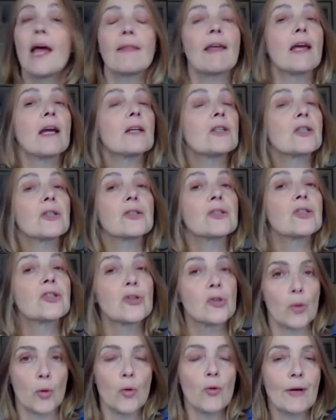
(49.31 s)
They are just
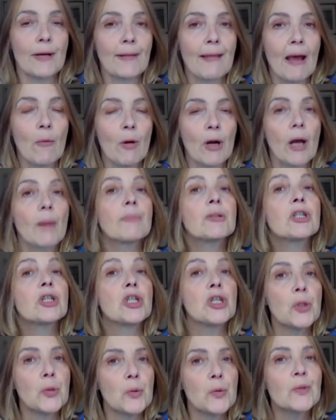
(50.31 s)
storing that one up to
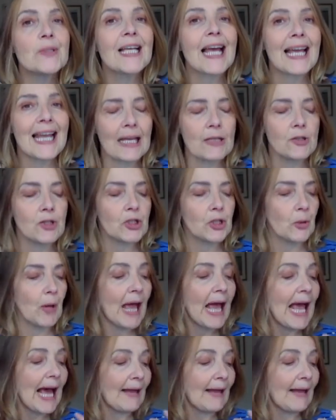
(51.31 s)
use against you.